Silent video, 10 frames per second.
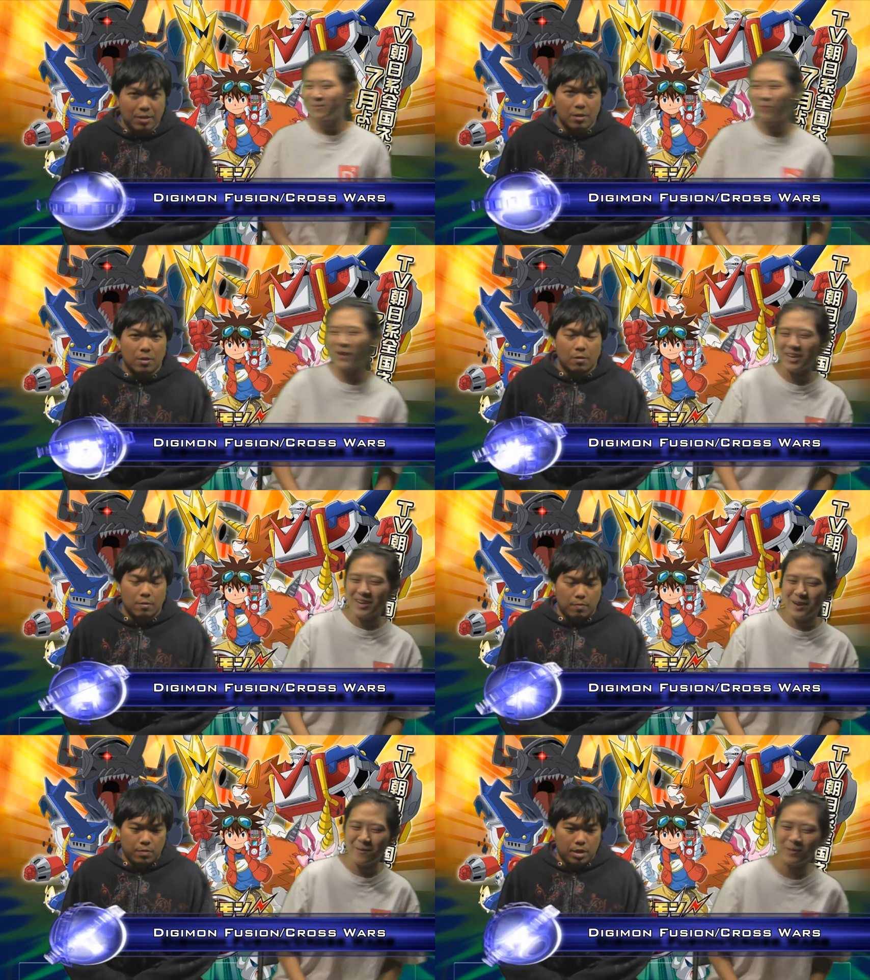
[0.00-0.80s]

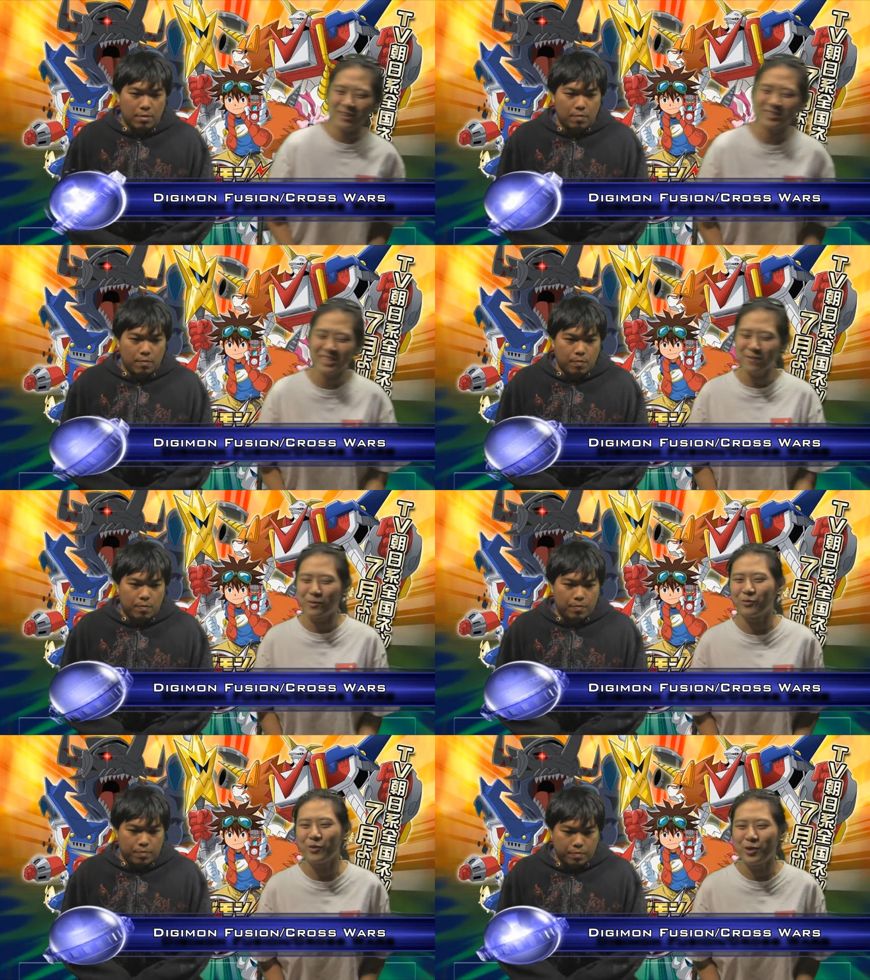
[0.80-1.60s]
Speaker 1: But um, what I was saying
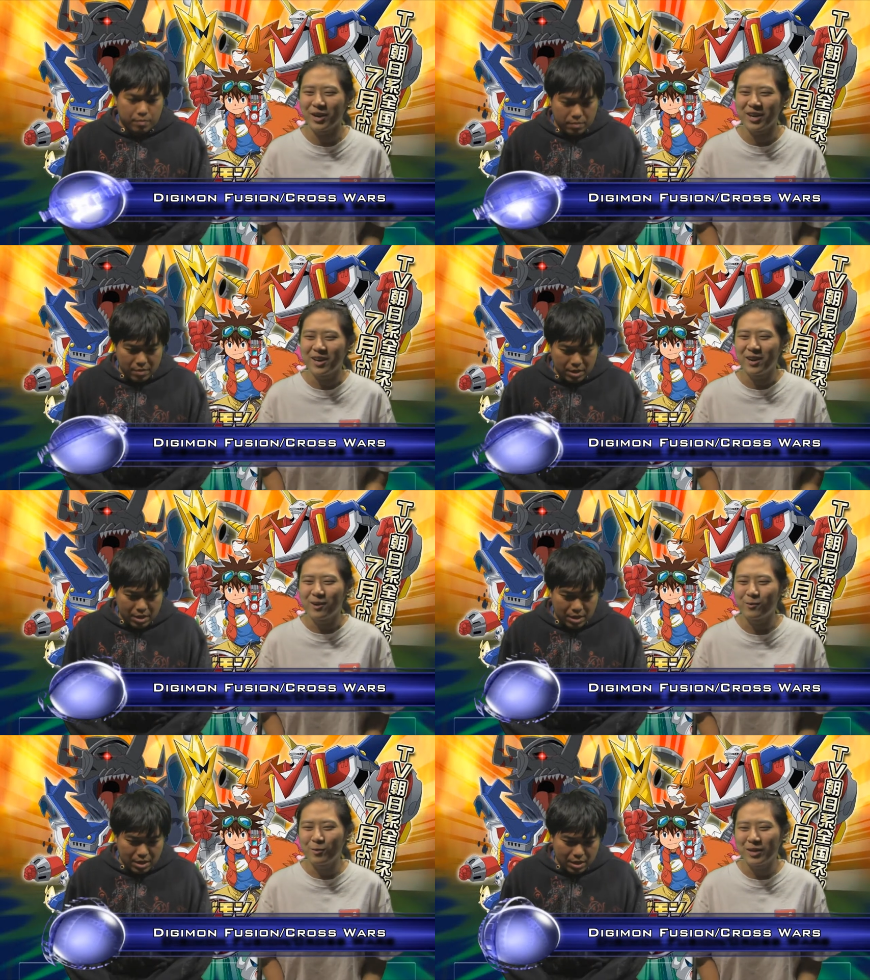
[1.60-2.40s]
before
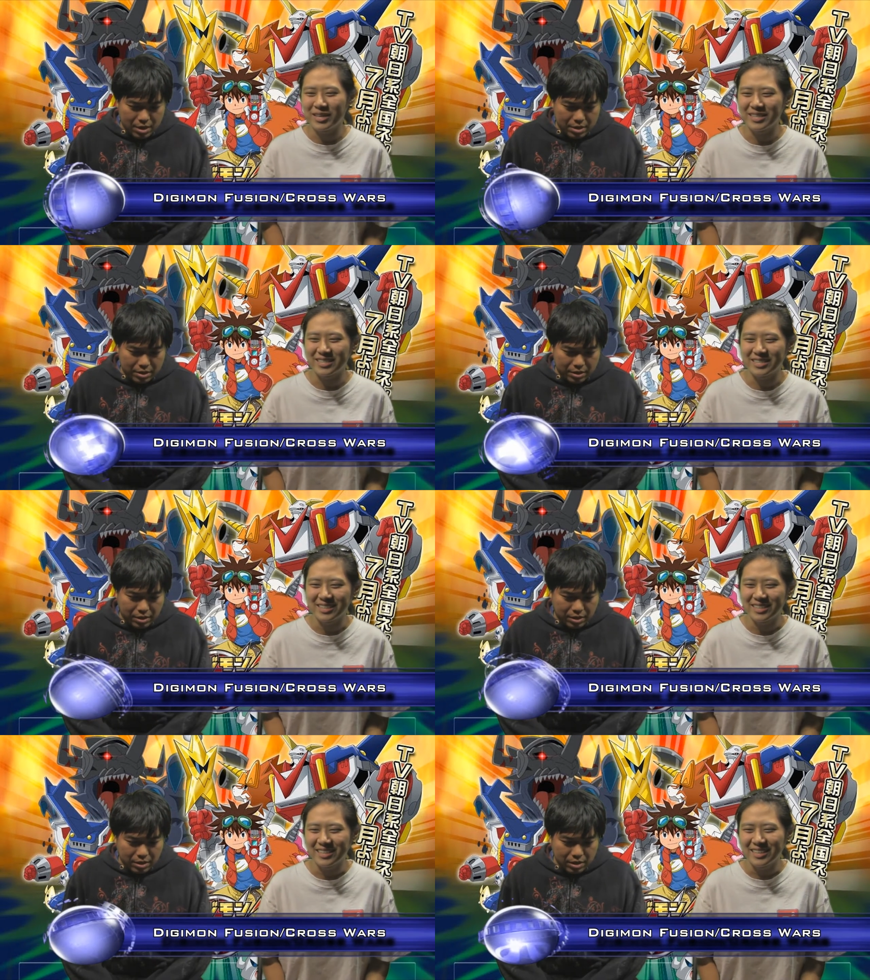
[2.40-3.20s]
was
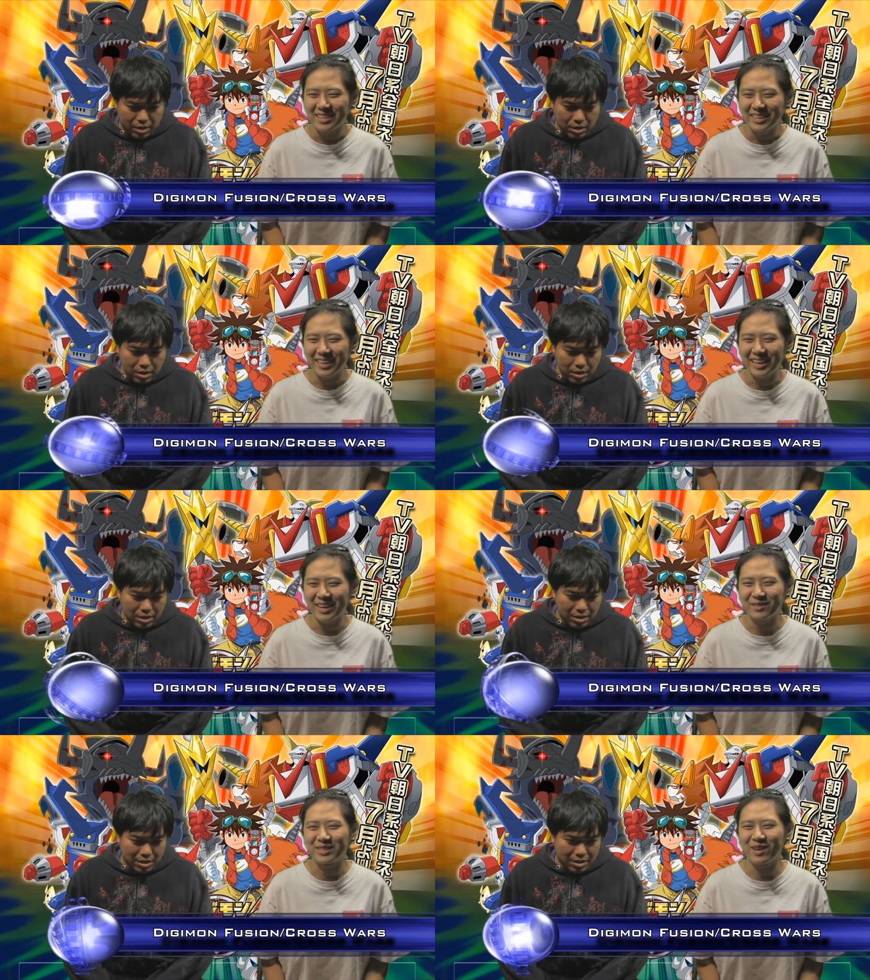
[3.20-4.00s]
I
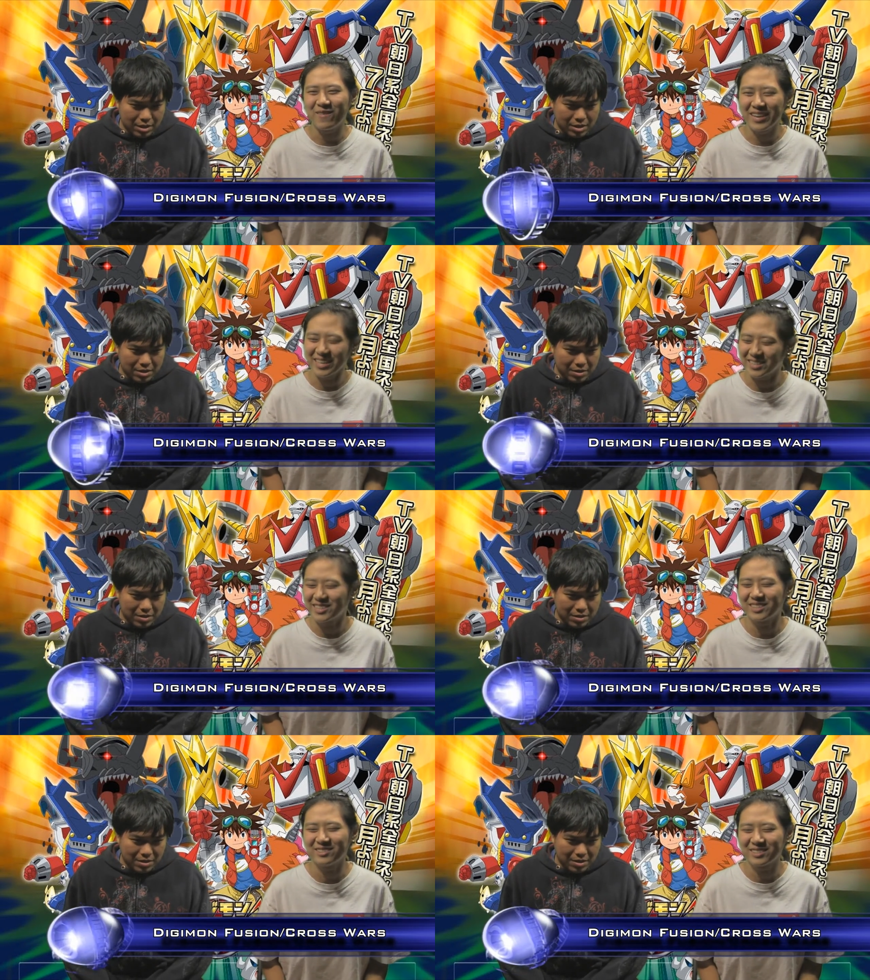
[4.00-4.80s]
have so many
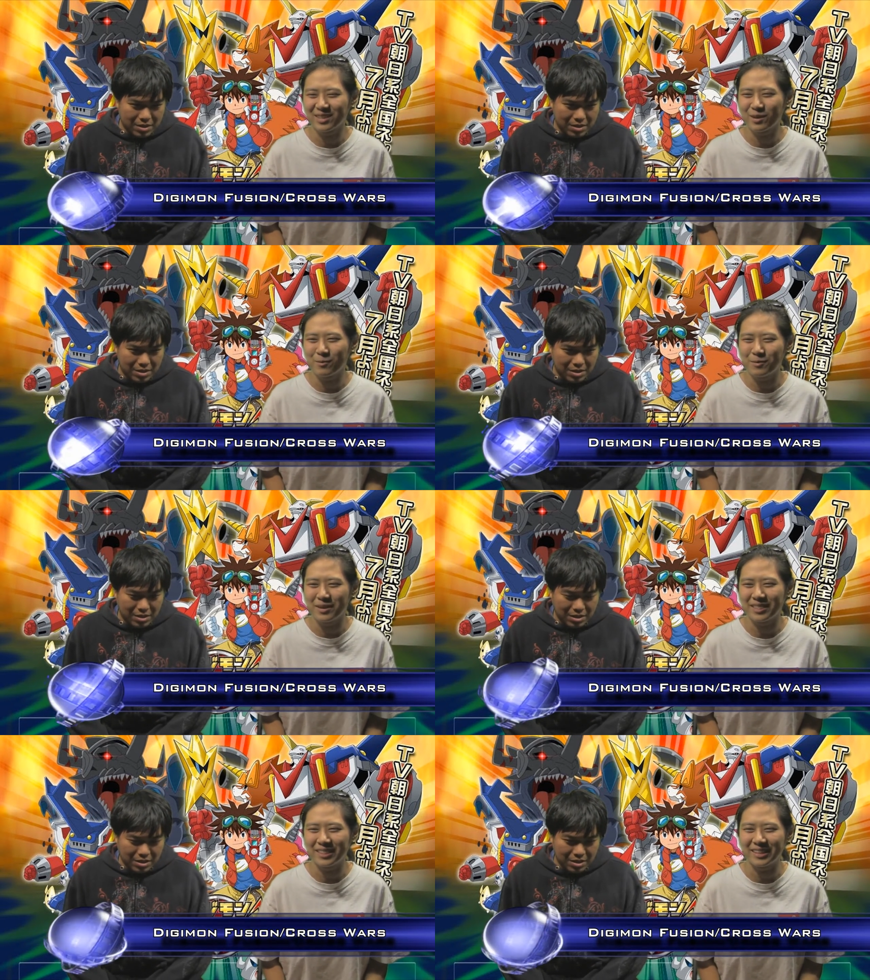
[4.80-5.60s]
issues
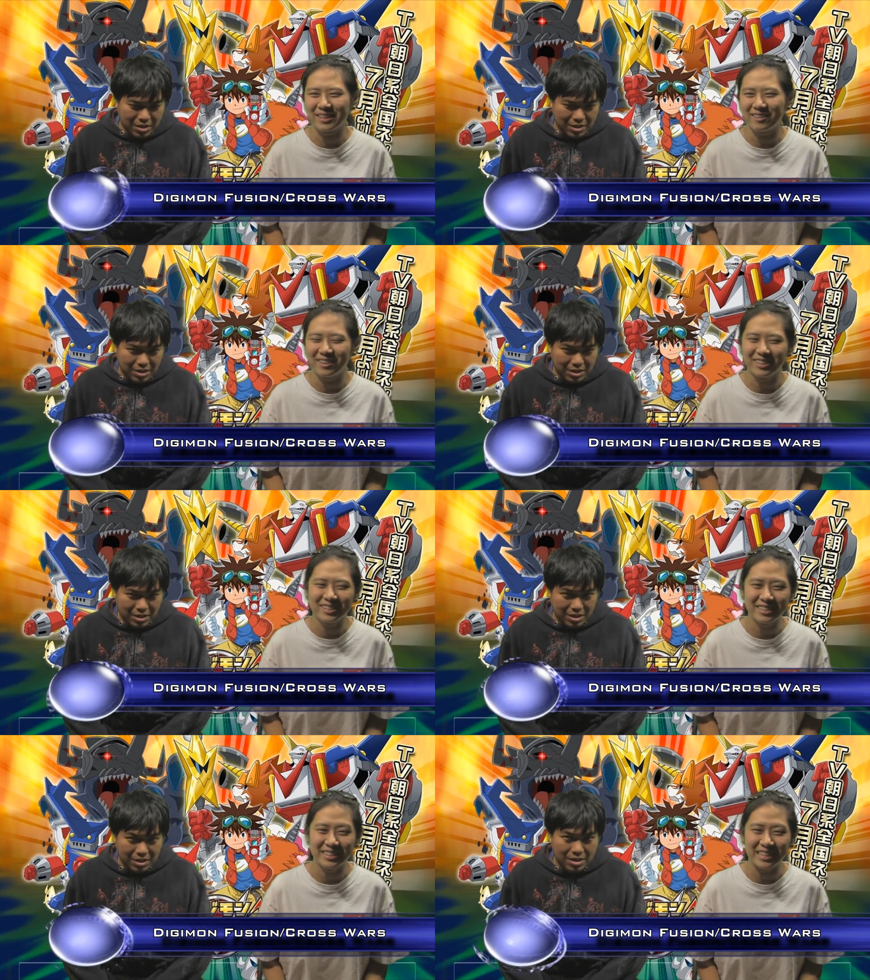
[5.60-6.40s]
with the
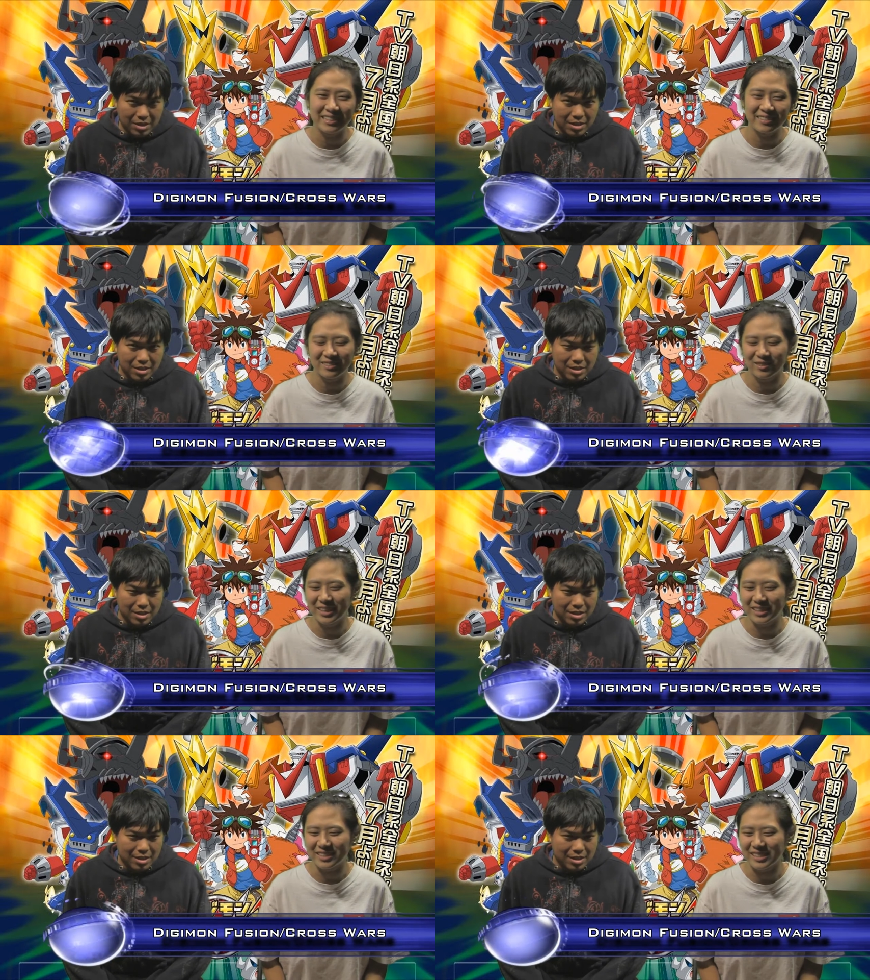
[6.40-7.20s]
art and the
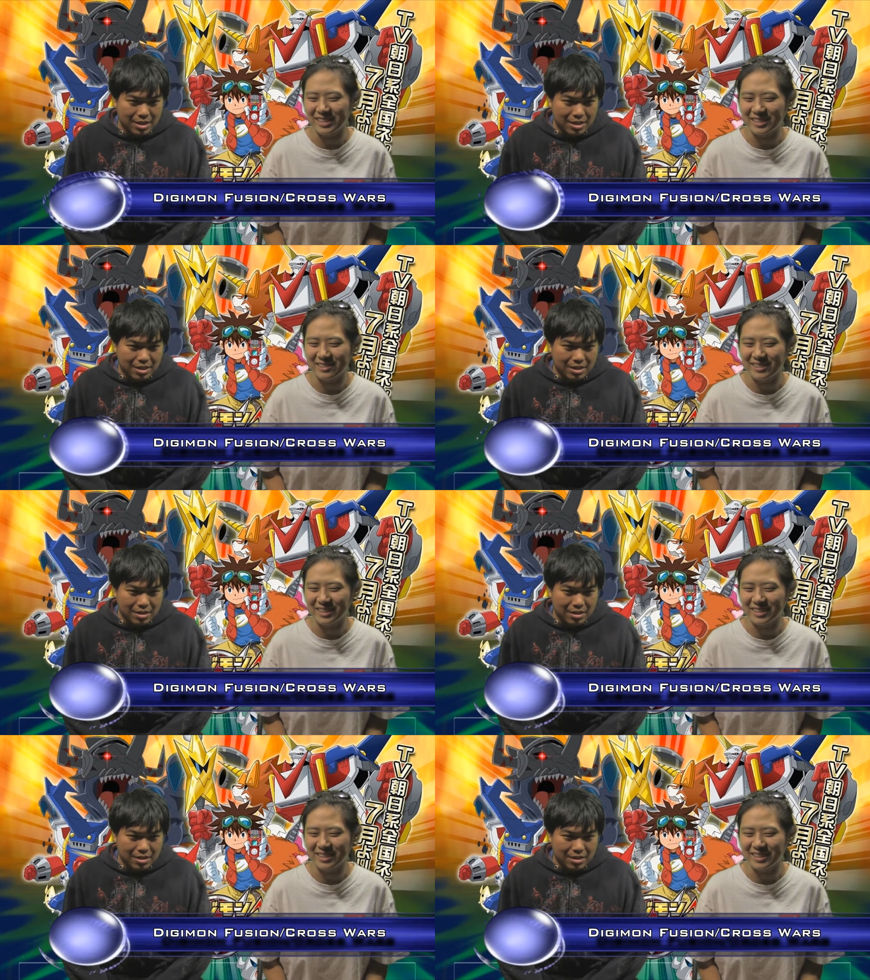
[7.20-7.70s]
direction